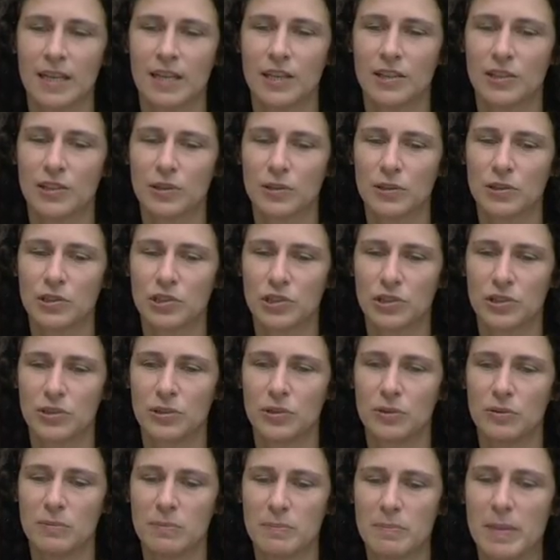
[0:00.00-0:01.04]
There are
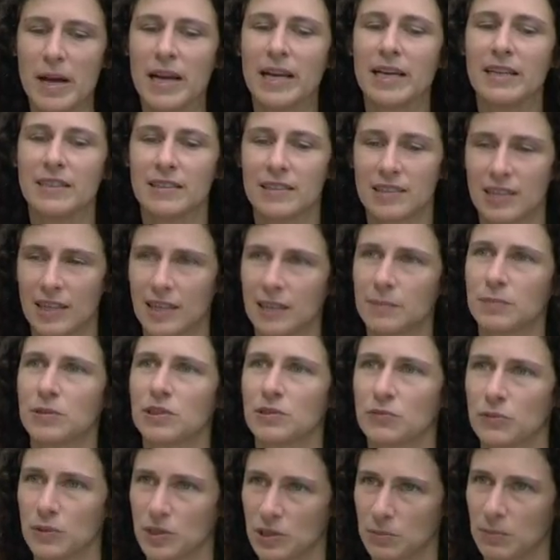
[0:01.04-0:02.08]
two main types
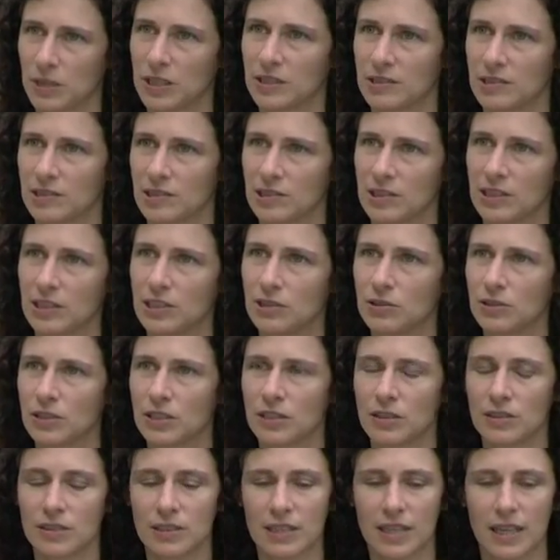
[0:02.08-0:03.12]
of responses that you
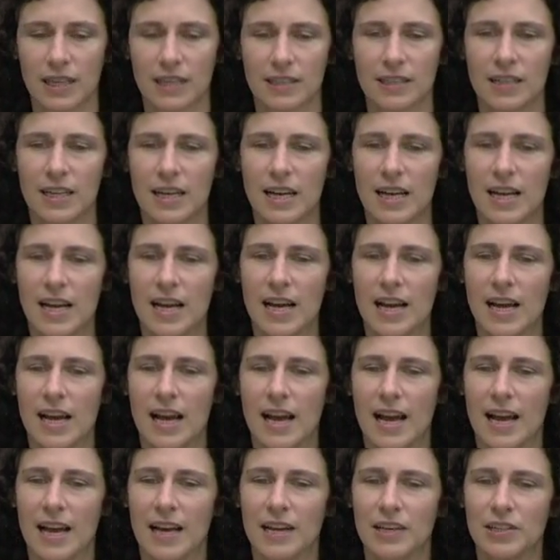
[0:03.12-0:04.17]
can look at.
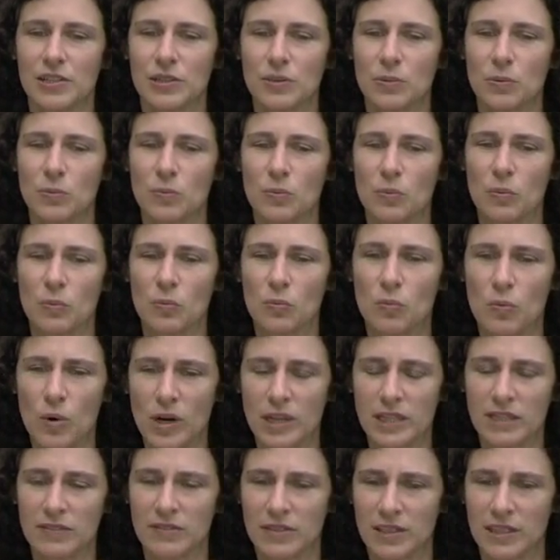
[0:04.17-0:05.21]
And
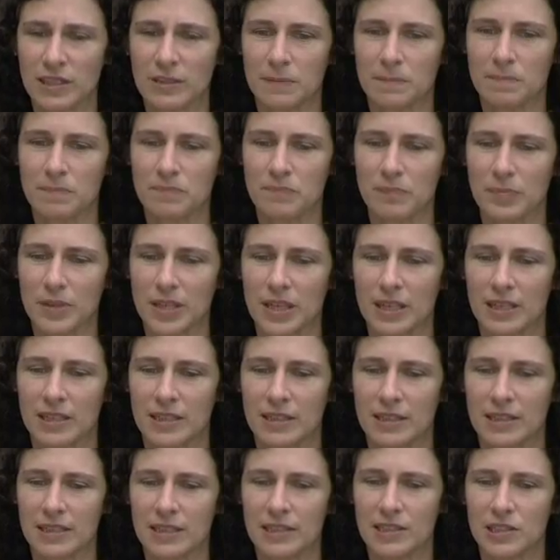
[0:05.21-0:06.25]
one of them
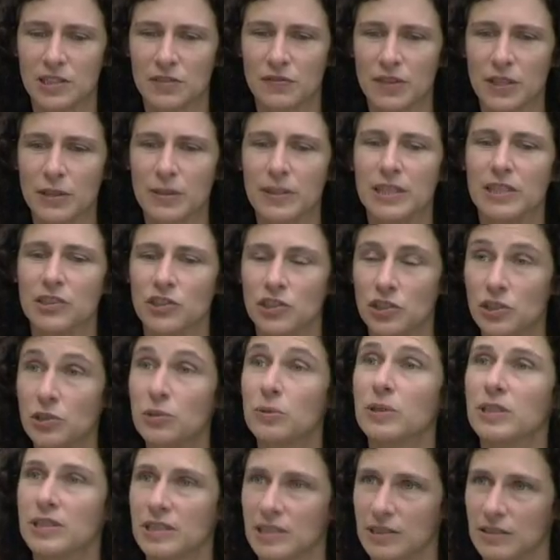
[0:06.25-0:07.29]
uh, is very
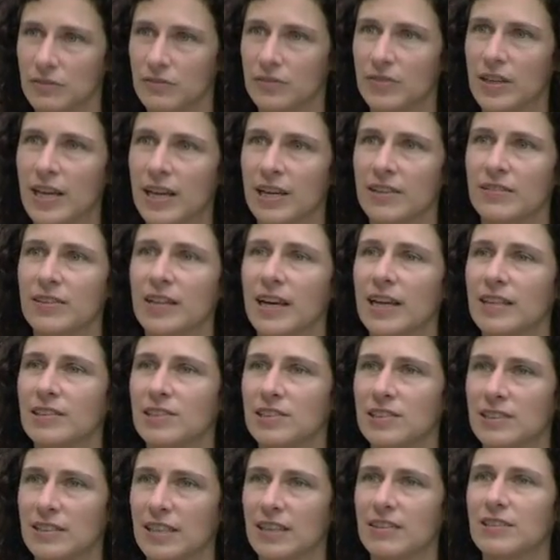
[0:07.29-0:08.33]
intuitive, and
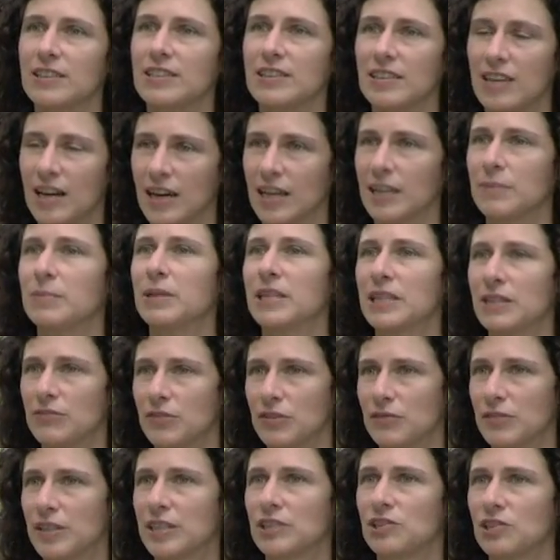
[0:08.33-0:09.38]
that's that the timing of
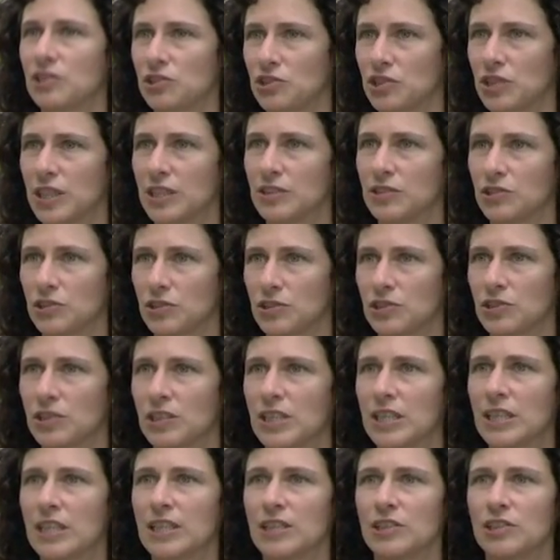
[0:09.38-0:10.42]
events changes.
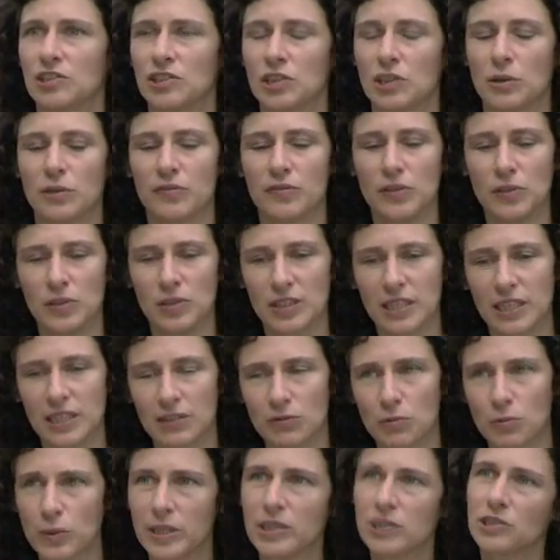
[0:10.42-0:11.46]
So if you think
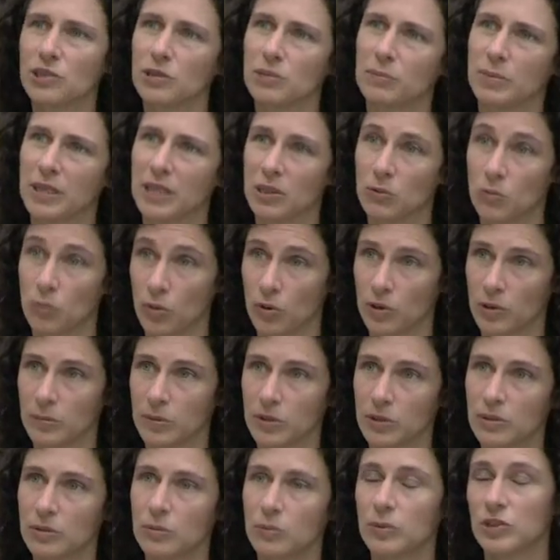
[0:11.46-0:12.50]
of winter being
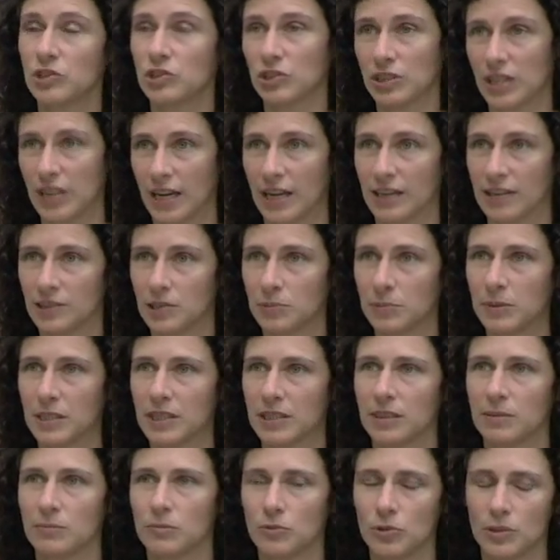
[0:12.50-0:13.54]
warmer, which it has
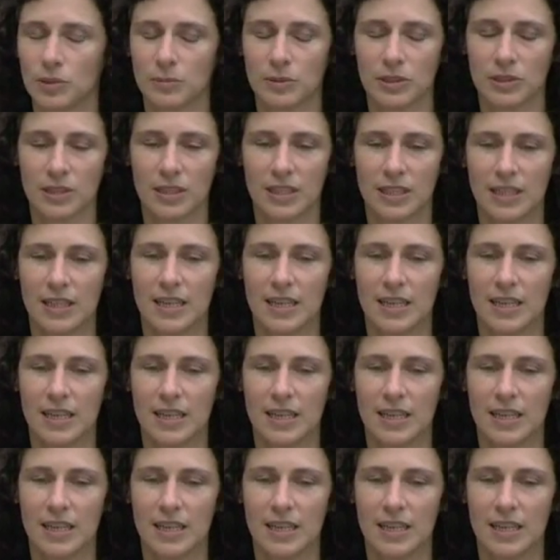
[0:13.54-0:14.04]
become warmer,